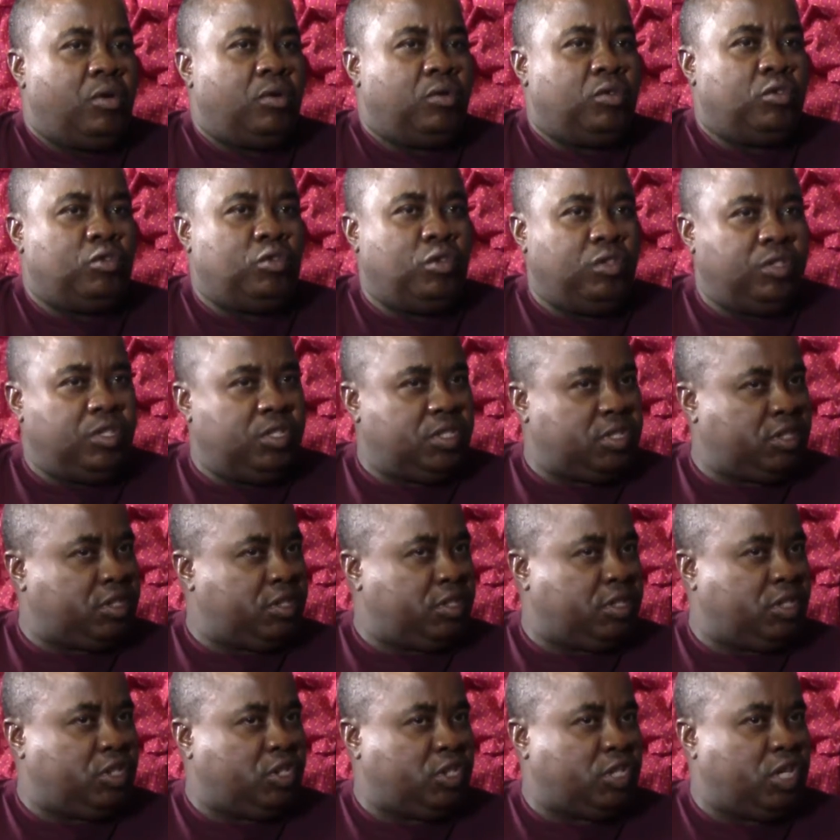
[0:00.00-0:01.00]
so
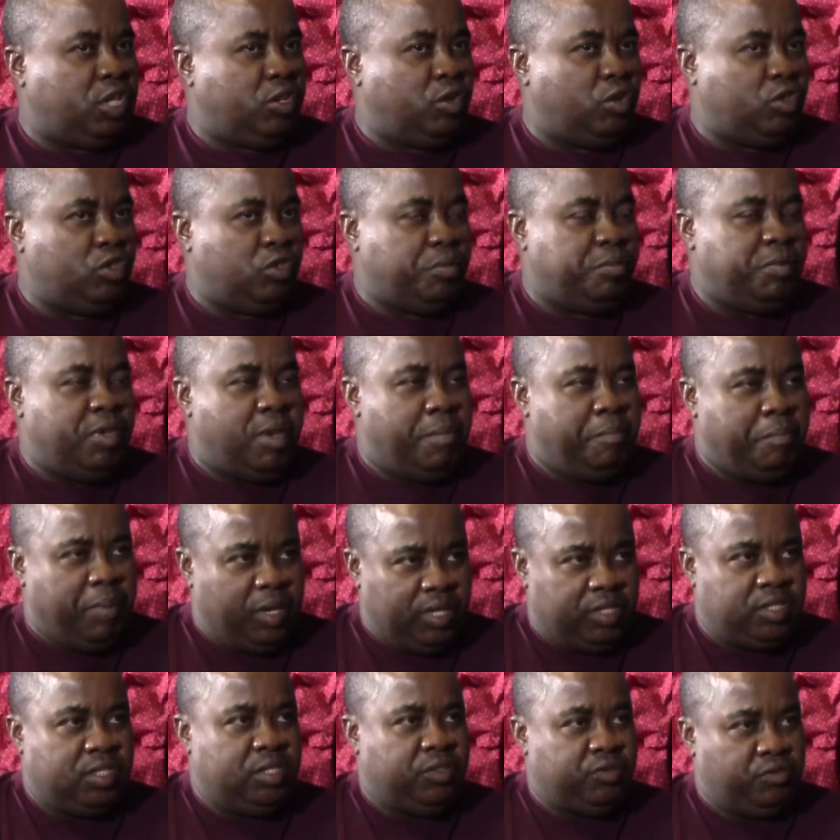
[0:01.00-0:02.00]
this can also be a
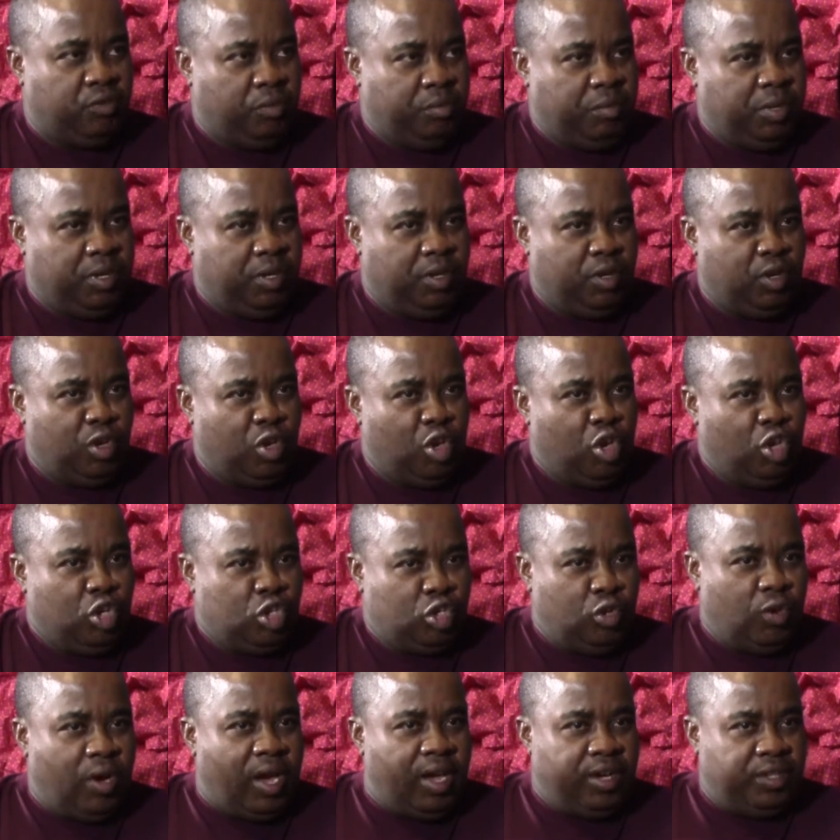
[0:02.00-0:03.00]
business for me.
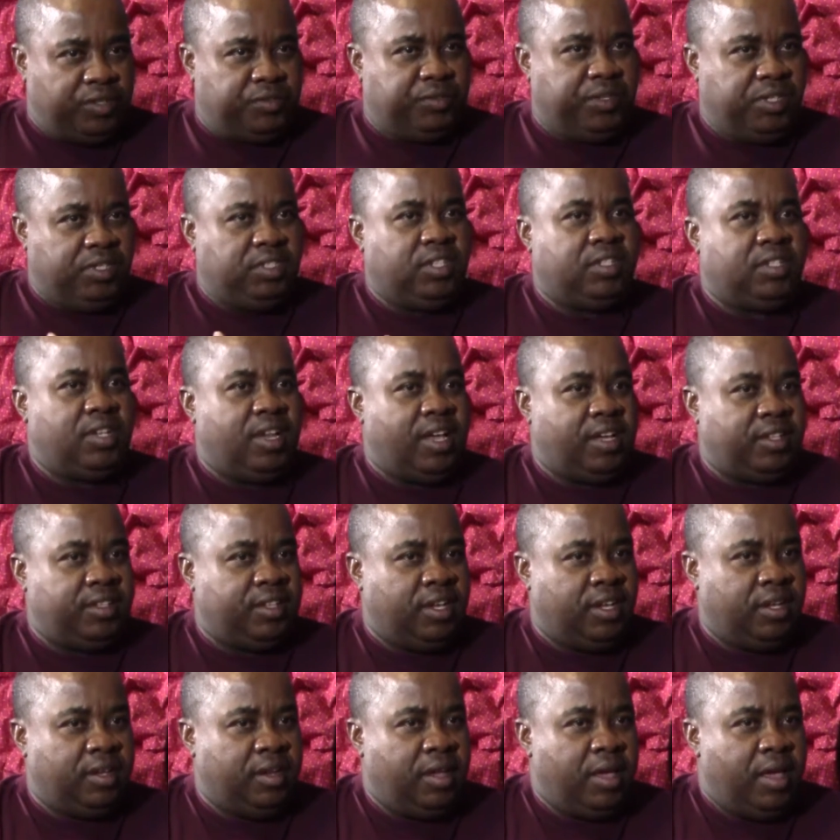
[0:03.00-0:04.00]
So I treat it like
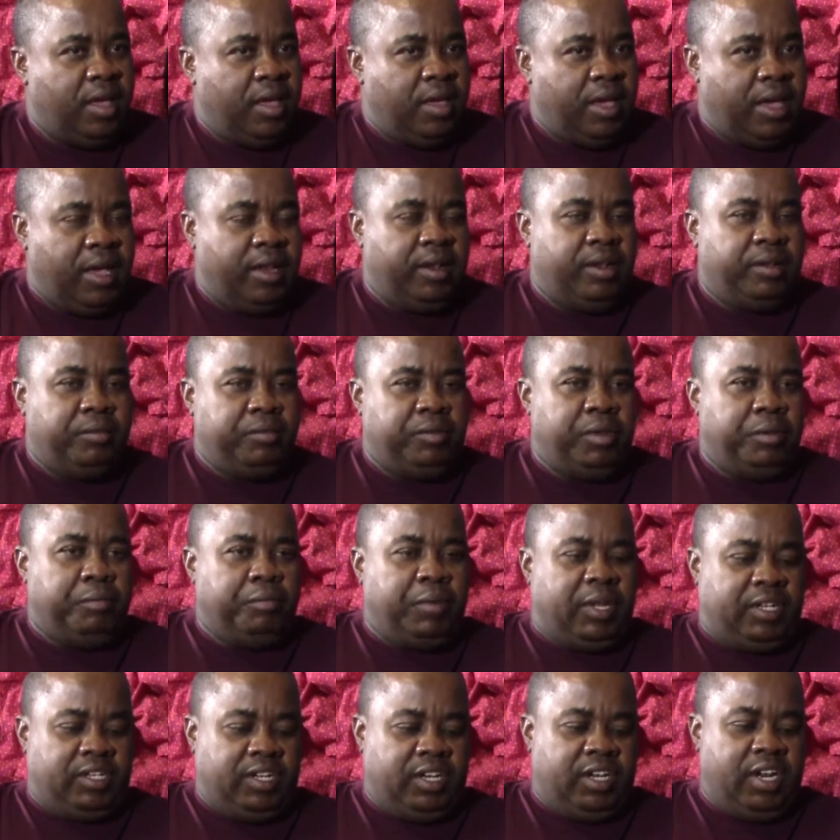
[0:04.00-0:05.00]
that,
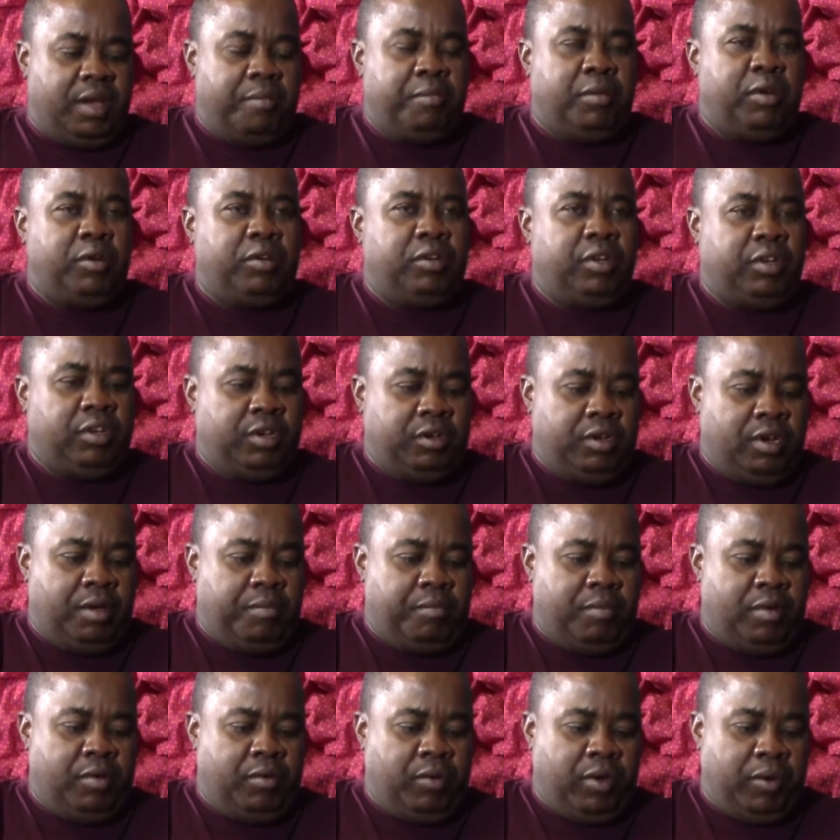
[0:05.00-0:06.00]
but the
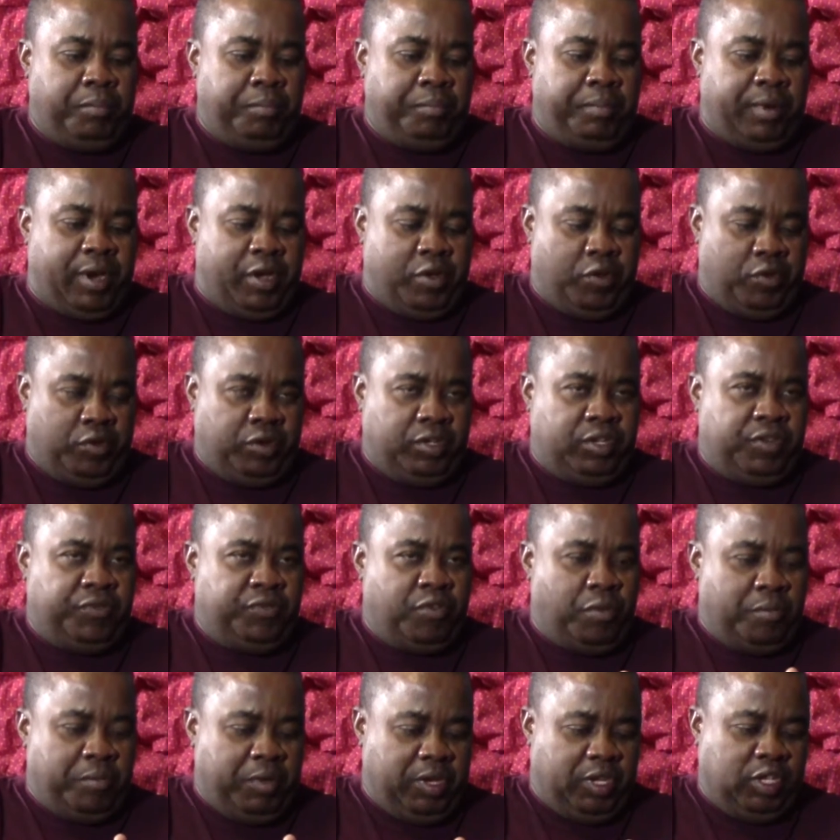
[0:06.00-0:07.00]
number one priority
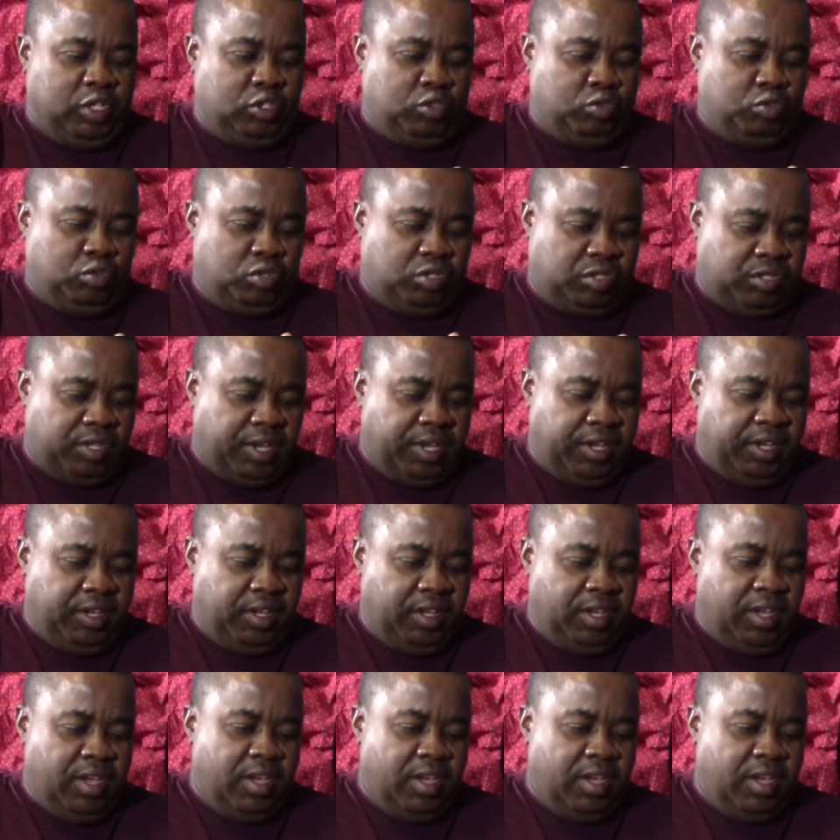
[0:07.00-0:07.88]
for me is to stay